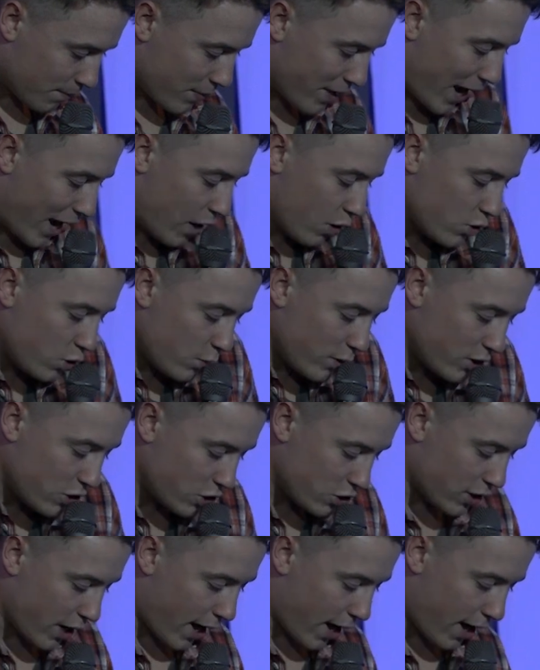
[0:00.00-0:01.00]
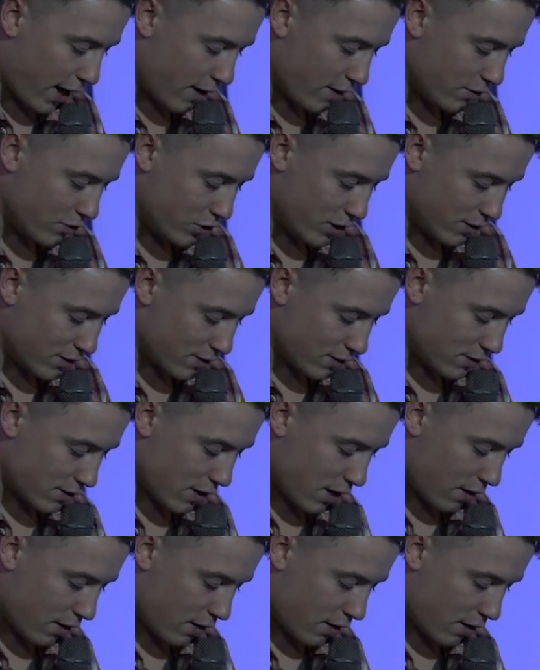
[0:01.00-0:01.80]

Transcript: How do we share Jesus'